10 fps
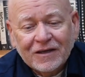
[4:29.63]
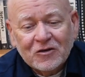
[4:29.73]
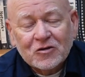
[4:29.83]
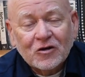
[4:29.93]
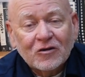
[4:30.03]

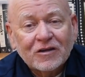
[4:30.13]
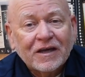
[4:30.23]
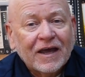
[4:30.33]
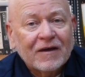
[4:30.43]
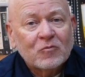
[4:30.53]
You should only
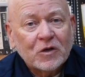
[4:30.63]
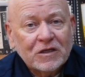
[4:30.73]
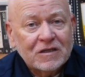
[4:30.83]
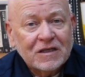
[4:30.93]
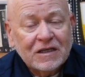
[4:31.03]
have what
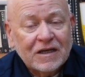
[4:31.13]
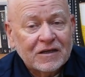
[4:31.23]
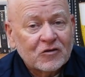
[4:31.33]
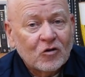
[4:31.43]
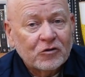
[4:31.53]
you need,
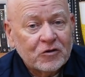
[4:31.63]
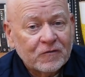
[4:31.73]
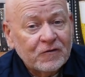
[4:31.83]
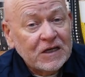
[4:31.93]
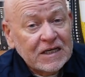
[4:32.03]
and it's called your
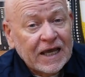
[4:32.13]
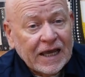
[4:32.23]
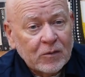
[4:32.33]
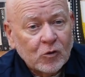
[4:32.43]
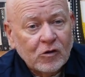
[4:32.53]
feed
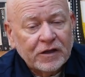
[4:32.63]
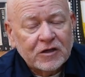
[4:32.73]
cable,